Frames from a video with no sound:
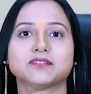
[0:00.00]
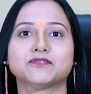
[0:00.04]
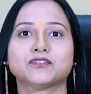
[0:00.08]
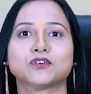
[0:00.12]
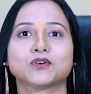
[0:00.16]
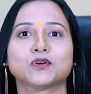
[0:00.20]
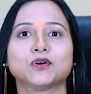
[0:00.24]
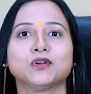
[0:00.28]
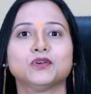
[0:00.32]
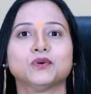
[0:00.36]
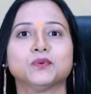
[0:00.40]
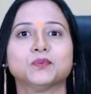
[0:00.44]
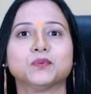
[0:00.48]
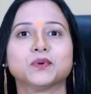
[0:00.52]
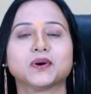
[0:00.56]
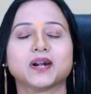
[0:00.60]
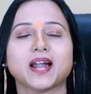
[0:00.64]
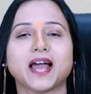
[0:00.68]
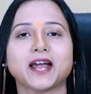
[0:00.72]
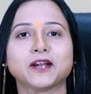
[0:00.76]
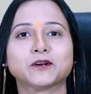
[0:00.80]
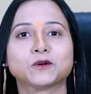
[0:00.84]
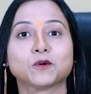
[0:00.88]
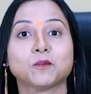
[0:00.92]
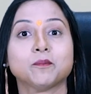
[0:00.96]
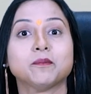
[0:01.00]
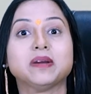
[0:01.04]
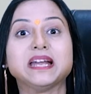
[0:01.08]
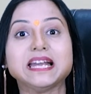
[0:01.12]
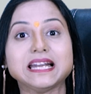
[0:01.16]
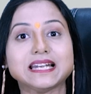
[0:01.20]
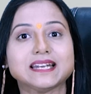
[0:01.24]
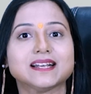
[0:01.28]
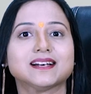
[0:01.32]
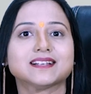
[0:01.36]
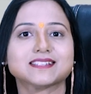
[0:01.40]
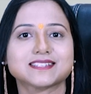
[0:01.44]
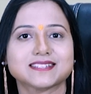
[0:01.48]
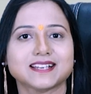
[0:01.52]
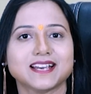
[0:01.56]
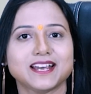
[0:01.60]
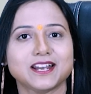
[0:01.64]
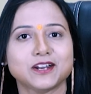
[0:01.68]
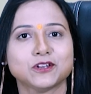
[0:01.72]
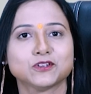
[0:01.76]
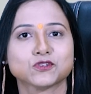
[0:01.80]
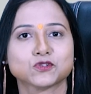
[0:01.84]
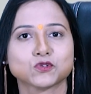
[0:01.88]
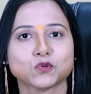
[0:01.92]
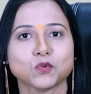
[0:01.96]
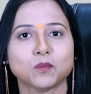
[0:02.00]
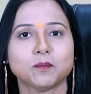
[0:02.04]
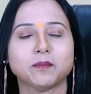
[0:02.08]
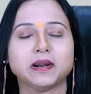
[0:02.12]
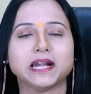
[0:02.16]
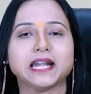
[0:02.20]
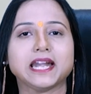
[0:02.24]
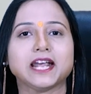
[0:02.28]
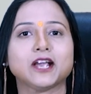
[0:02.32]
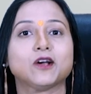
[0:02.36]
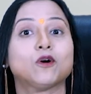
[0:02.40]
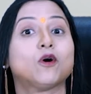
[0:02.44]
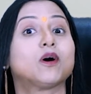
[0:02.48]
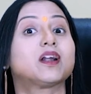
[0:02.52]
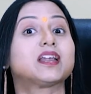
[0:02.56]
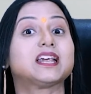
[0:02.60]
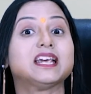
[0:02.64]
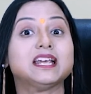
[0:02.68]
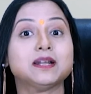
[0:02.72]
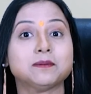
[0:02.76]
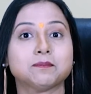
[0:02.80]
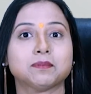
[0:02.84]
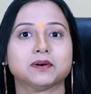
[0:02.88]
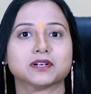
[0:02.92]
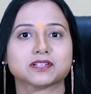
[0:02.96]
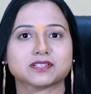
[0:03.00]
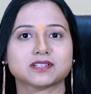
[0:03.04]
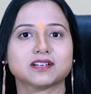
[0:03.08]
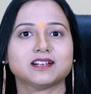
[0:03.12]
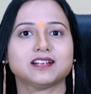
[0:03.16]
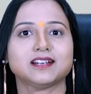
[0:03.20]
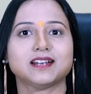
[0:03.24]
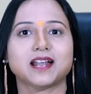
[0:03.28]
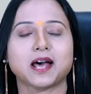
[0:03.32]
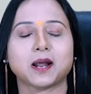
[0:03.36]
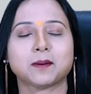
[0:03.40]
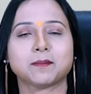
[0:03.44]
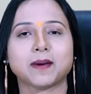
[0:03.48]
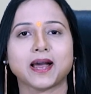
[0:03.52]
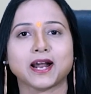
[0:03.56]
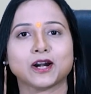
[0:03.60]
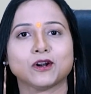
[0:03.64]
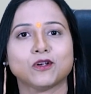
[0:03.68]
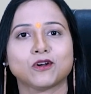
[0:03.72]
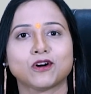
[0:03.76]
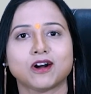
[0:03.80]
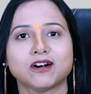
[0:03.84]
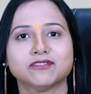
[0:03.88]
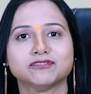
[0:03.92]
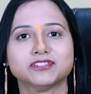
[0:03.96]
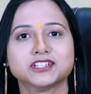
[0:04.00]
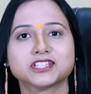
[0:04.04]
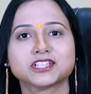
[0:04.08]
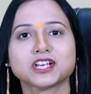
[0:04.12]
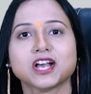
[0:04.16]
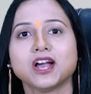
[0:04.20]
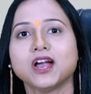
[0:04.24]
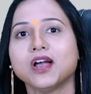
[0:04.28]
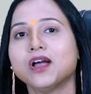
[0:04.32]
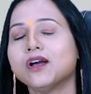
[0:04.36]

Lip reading: If at all you would like to meet us in Zoom meeting or in person in our Bangalore office,